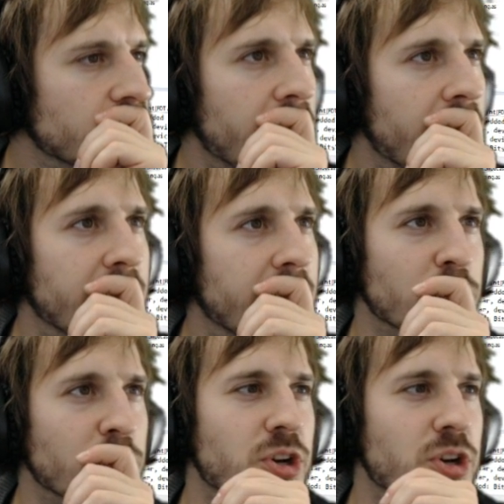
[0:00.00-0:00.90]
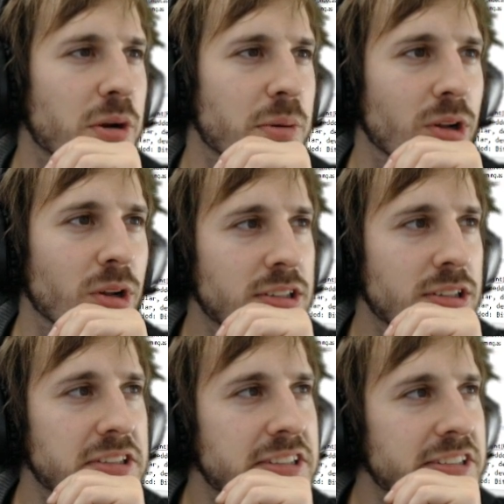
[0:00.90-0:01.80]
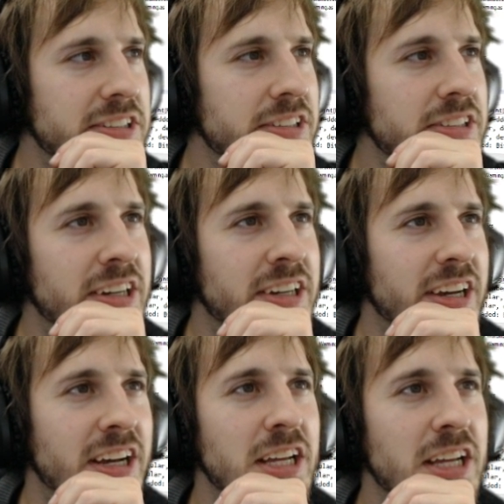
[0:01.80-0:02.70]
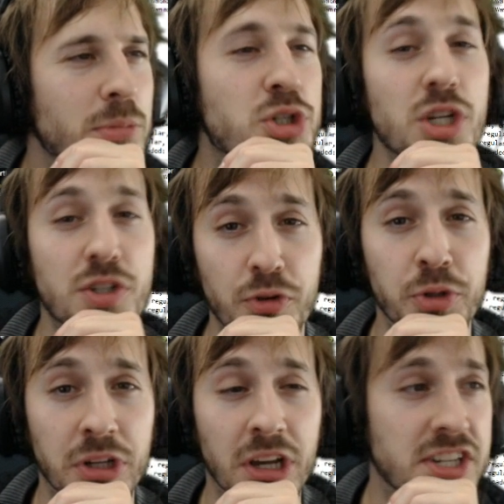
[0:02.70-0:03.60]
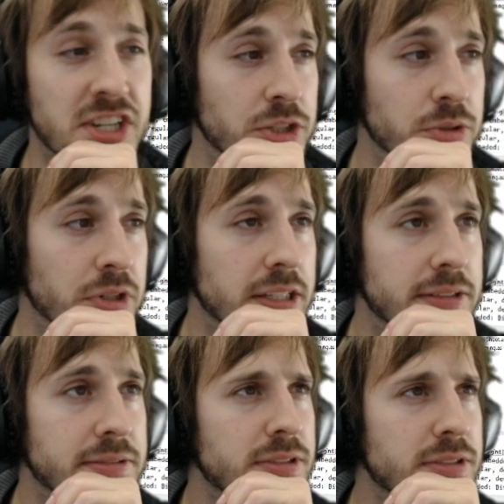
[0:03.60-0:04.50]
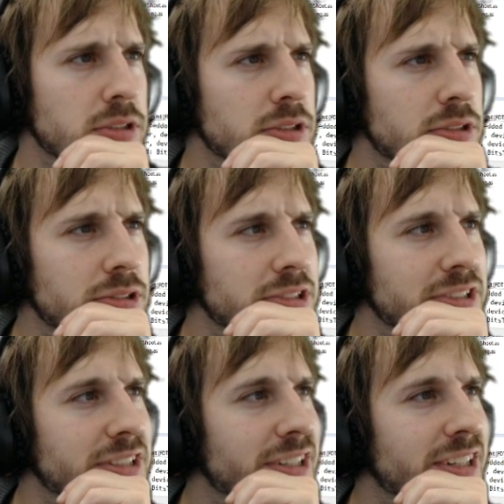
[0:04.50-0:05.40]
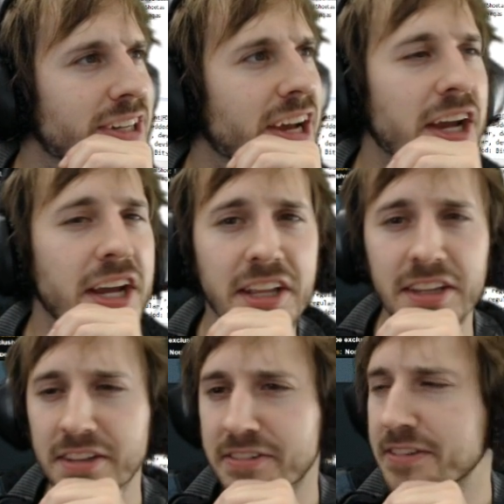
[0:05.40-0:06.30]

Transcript: Ah, it looks horrible. but just for you guys, I'll do that. I hate it.